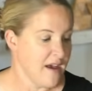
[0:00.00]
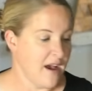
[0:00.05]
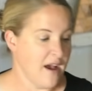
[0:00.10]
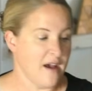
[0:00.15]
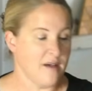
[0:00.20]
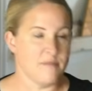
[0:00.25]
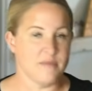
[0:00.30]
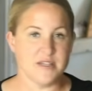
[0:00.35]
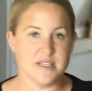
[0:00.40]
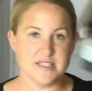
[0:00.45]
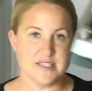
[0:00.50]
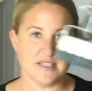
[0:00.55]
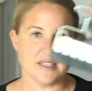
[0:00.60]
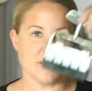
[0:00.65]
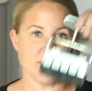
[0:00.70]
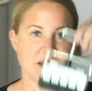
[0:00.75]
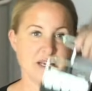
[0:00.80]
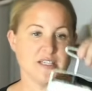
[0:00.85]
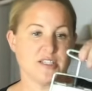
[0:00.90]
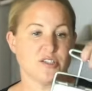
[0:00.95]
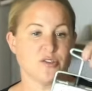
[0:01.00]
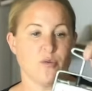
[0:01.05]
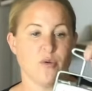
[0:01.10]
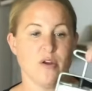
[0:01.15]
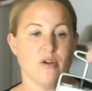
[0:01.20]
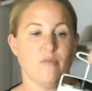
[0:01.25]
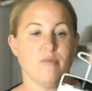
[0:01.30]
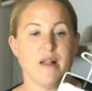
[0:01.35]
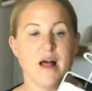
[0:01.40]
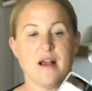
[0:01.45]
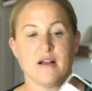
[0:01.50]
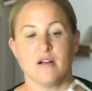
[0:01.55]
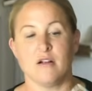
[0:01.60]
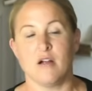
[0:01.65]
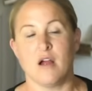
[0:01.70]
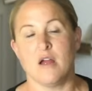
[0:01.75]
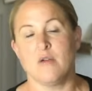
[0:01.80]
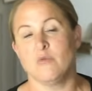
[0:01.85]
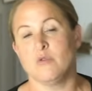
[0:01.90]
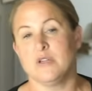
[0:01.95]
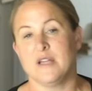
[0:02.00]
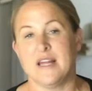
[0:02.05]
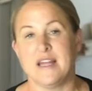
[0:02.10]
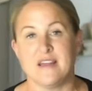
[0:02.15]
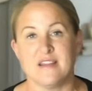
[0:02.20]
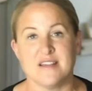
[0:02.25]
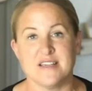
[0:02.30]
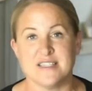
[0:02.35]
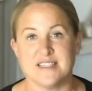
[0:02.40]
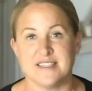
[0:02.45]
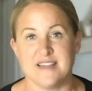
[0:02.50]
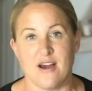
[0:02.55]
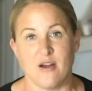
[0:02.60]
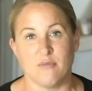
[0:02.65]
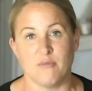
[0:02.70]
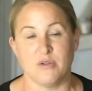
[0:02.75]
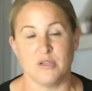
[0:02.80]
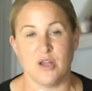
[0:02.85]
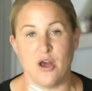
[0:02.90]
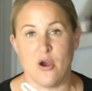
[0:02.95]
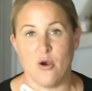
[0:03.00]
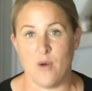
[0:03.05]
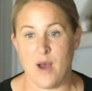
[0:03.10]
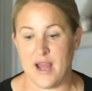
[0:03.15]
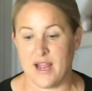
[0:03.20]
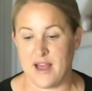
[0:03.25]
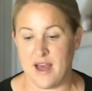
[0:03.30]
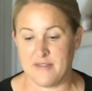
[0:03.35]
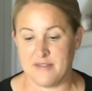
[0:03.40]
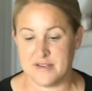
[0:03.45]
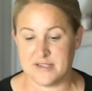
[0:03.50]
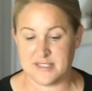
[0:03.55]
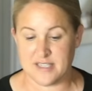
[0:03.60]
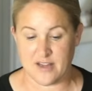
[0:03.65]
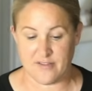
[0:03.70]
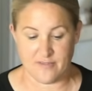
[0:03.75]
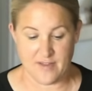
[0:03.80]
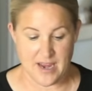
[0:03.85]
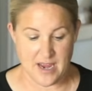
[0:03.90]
Um, this is my soil blocker. I will link this down below. I got this off